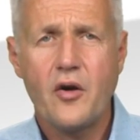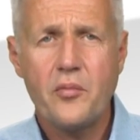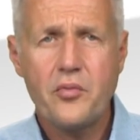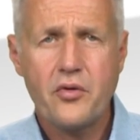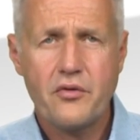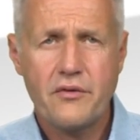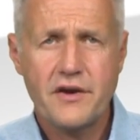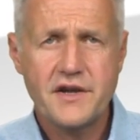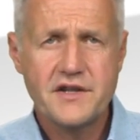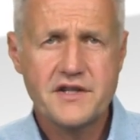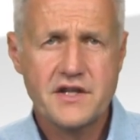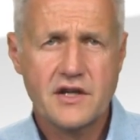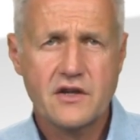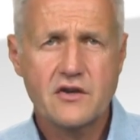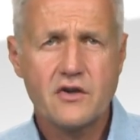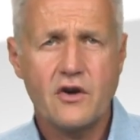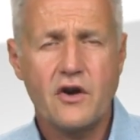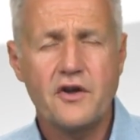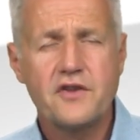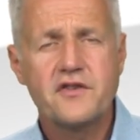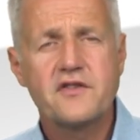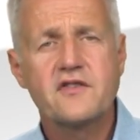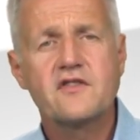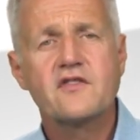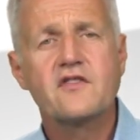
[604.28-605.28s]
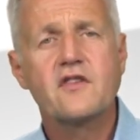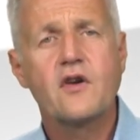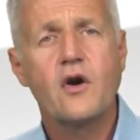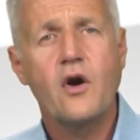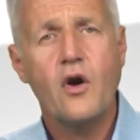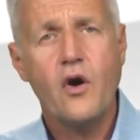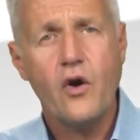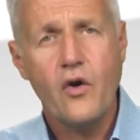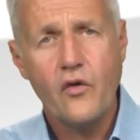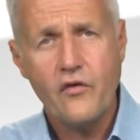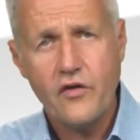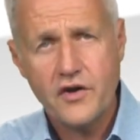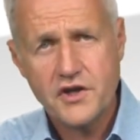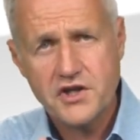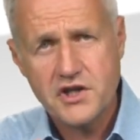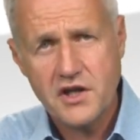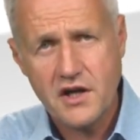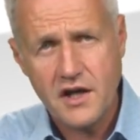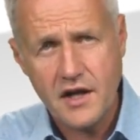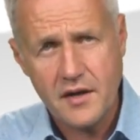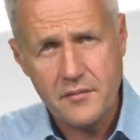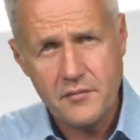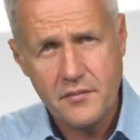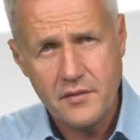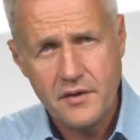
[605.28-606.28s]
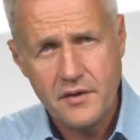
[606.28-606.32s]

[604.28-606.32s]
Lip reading: operating costs over time.